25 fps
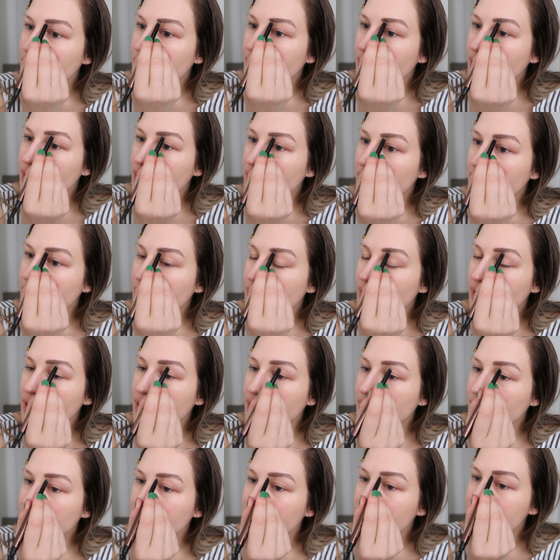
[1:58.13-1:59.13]
her
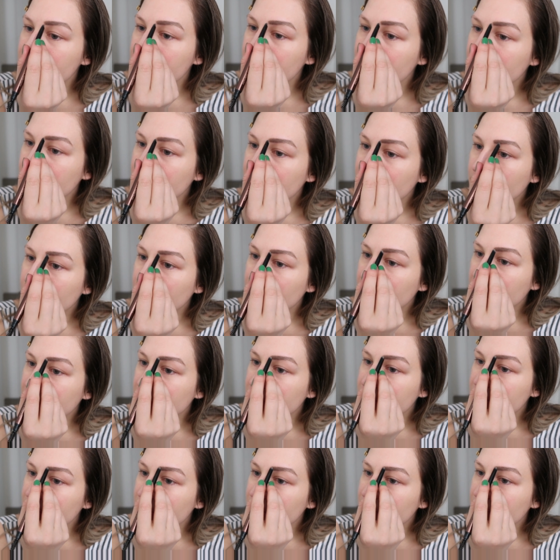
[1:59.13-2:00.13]
eyebrows being
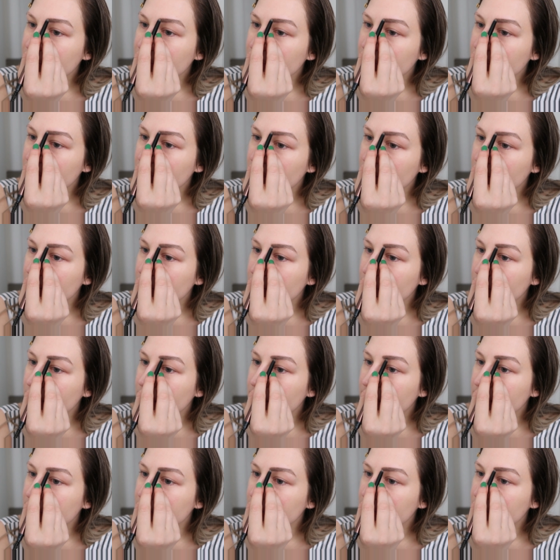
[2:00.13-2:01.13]
sisters, not
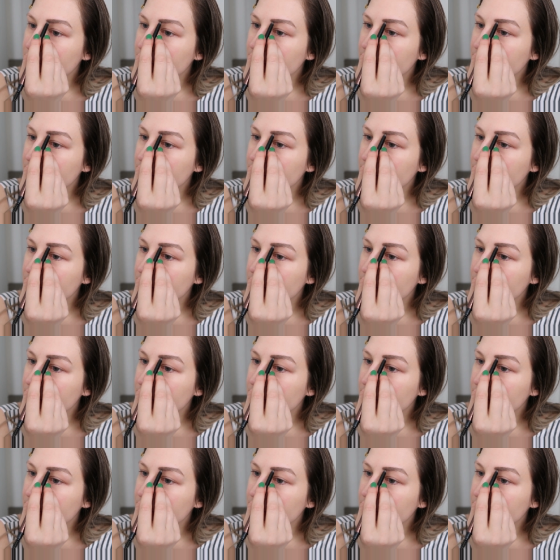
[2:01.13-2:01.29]
twins.